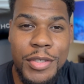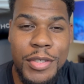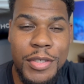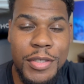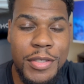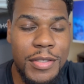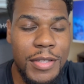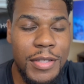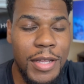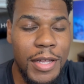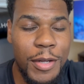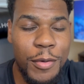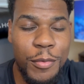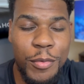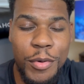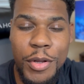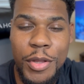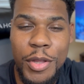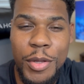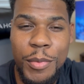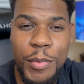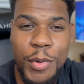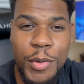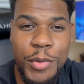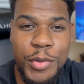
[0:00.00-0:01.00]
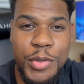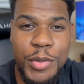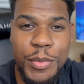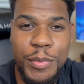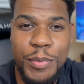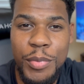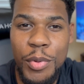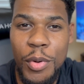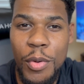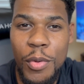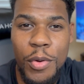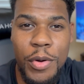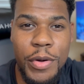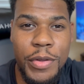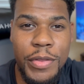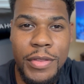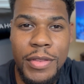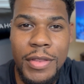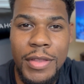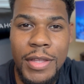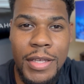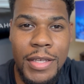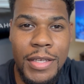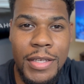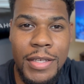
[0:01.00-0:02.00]
It's like one of the most
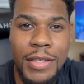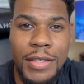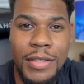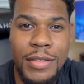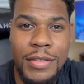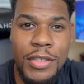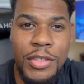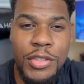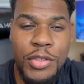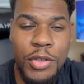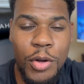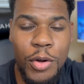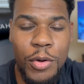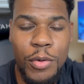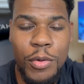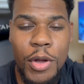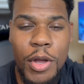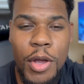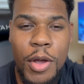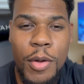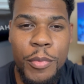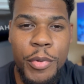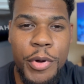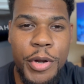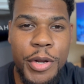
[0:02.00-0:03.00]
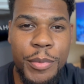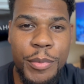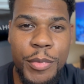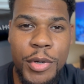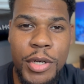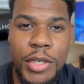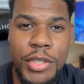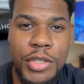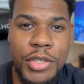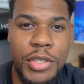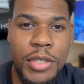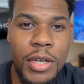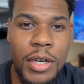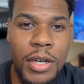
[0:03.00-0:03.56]
important things. So pretty much a